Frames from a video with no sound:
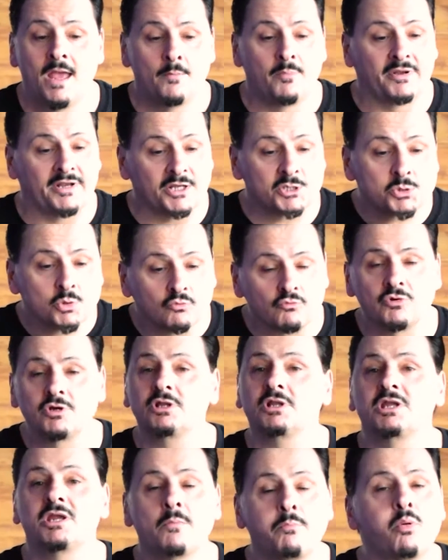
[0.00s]
But it's
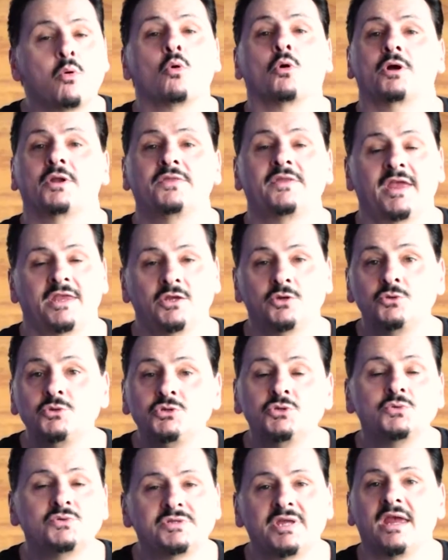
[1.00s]
really important that you
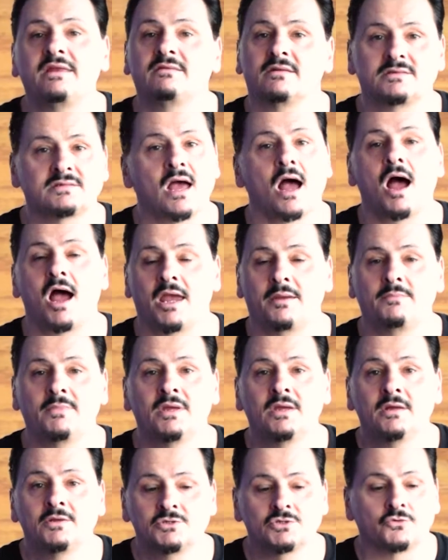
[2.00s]
do take the time
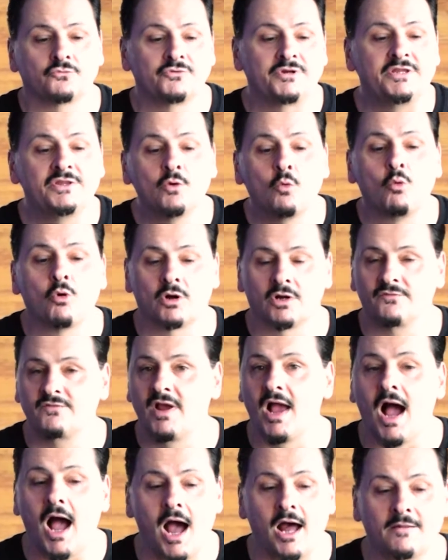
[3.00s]
to read the Word of
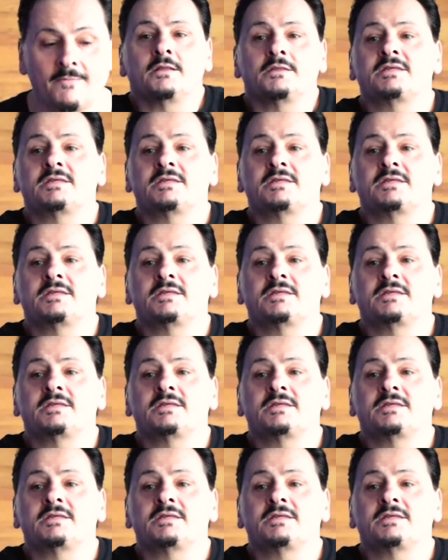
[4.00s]
God.